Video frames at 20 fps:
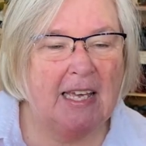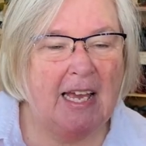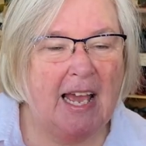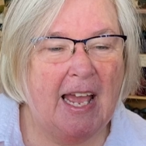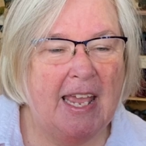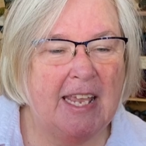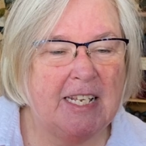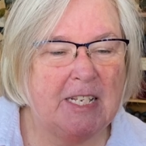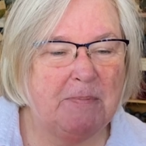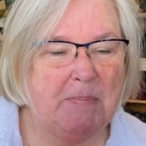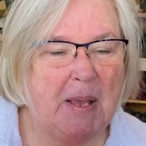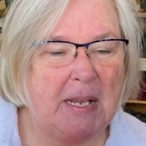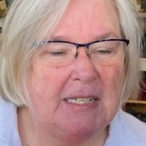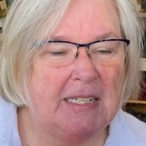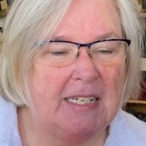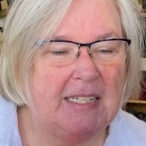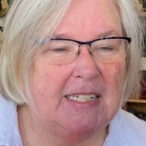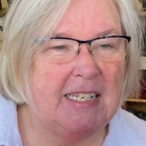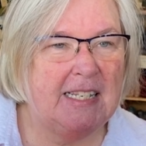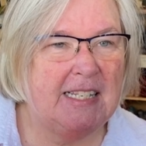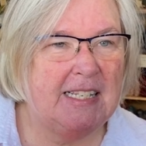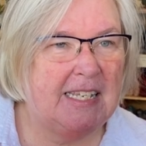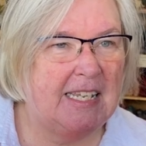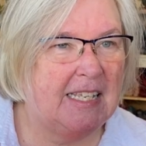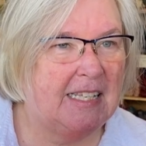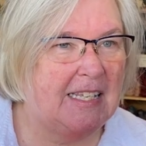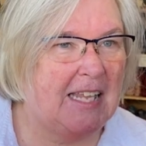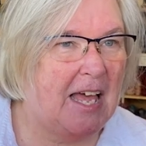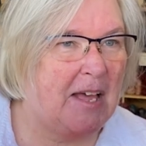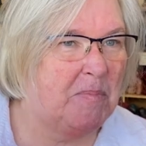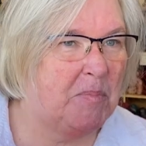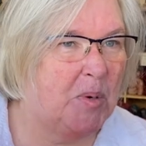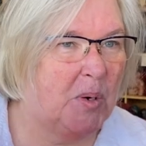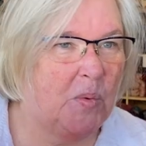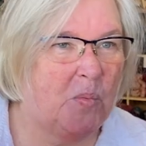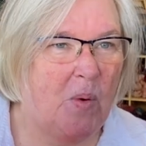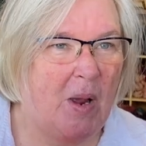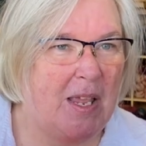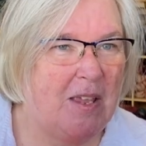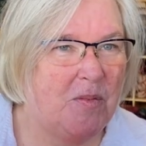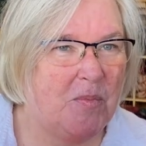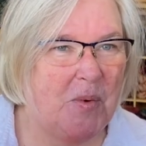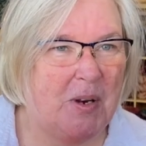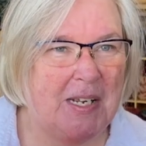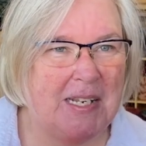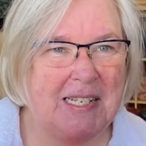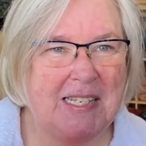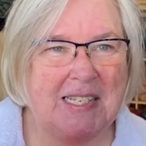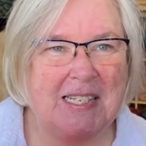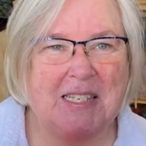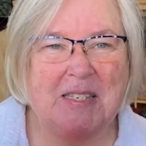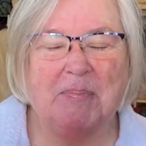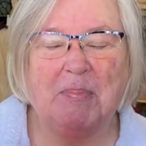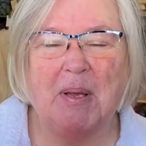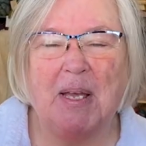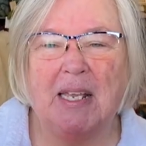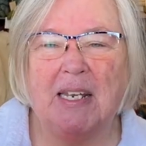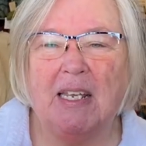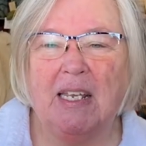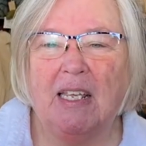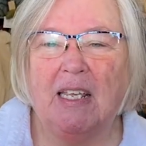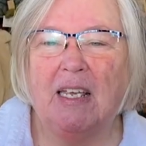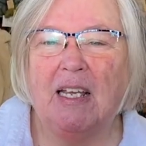I expected to see a lot more white ones, but